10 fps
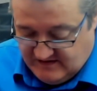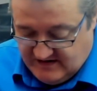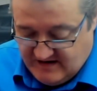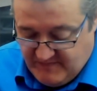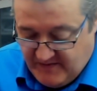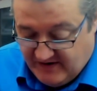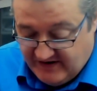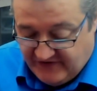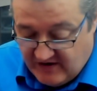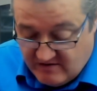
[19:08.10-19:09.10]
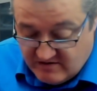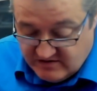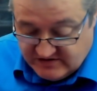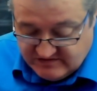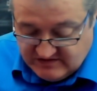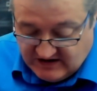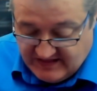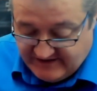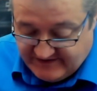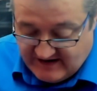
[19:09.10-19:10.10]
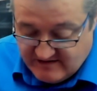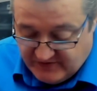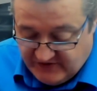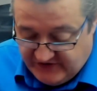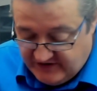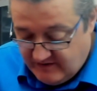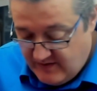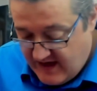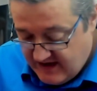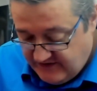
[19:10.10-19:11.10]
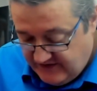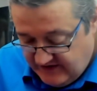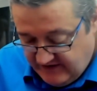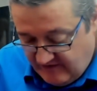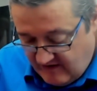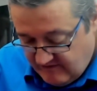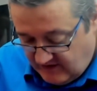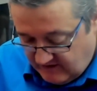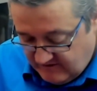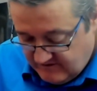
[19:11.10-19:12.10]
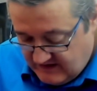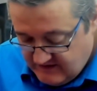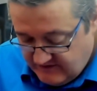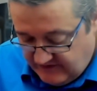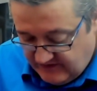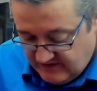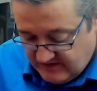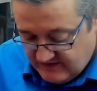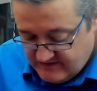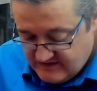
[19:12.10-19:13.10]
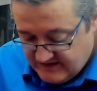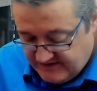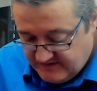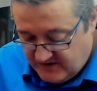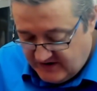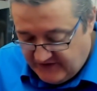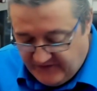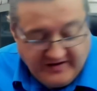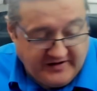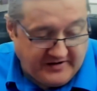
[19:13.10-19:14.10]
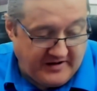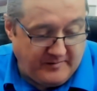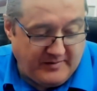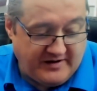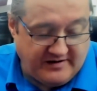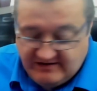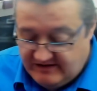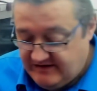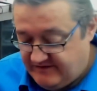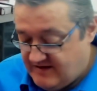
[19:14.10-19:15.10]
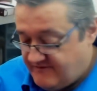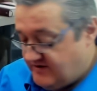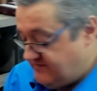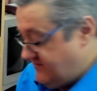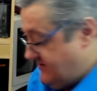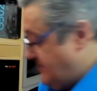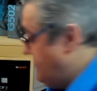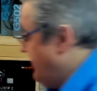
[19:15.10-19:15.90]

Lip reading: like people are going to say, "Oh, you're like that's terrible. You shouldn't do that. You shouldn't use those. It's the worst thing you can do." But it's never done